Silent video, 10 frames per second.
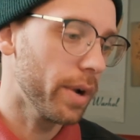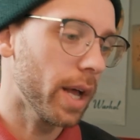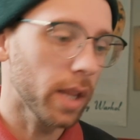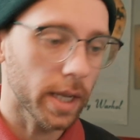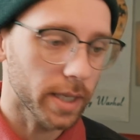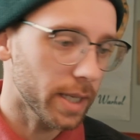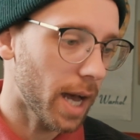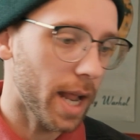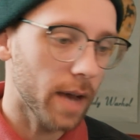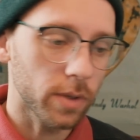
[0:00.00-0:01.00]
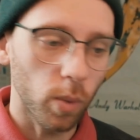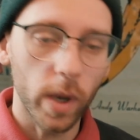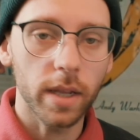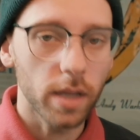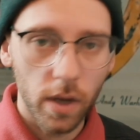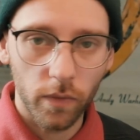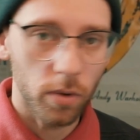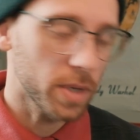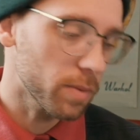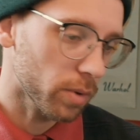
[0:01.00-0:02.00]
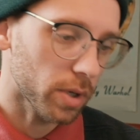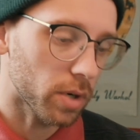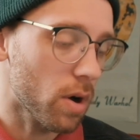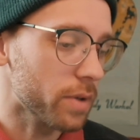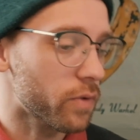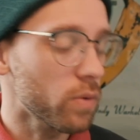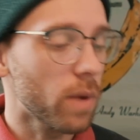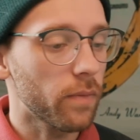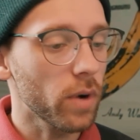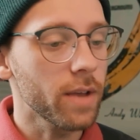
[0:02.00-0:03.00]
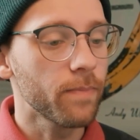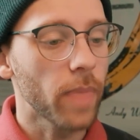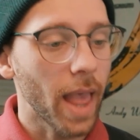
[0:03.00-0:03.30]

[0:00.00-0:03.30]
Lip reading: I like to not have to wait for people to cross through my frame.